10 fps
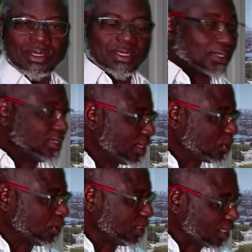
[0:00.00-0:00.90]
It's a day
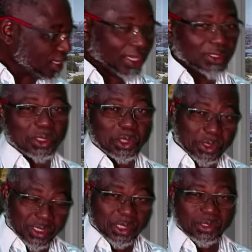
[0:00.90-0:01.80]
to declare the
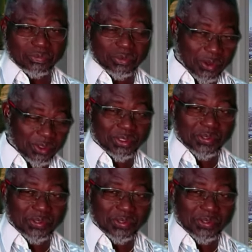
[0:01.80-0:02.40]
goodness of God,